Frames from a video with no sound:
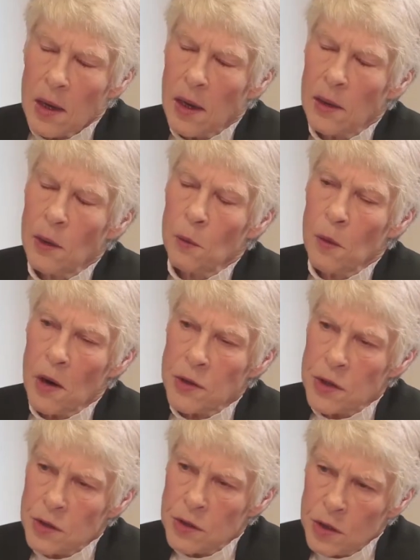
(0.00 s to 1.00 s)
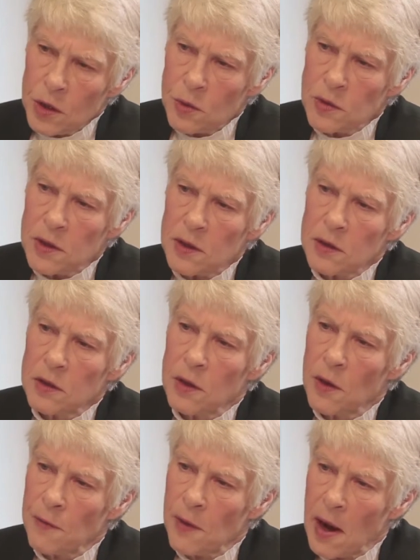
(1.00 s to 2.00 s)
Can the Russians use this
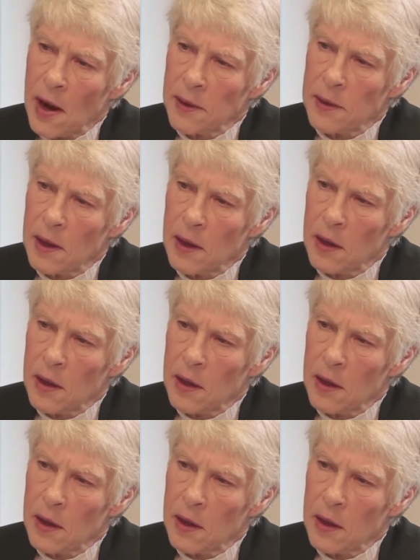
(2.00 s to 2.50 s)
to divide the